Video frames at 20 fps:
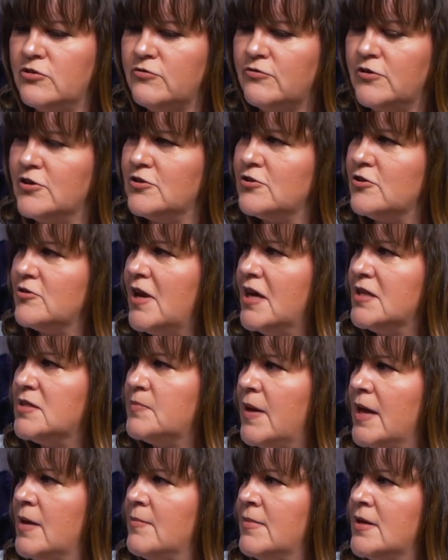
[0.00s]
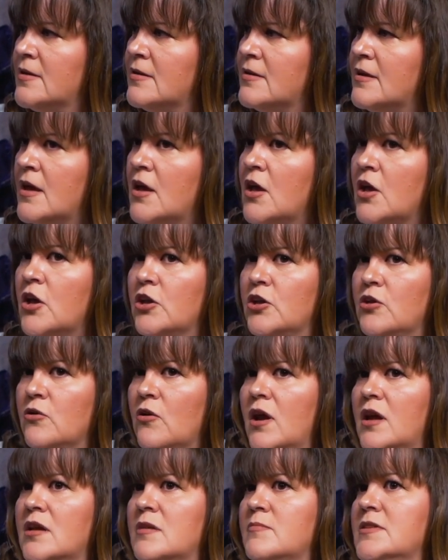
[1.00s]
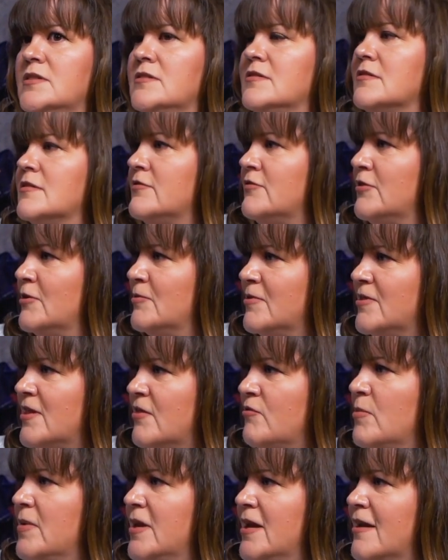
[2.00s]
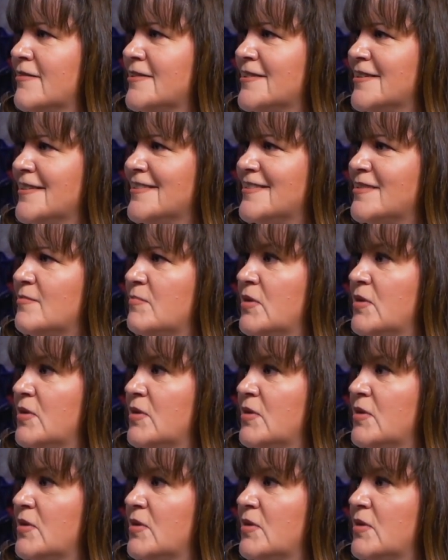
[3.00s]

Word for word: you finish your last payment, your item is delivering with everybody else's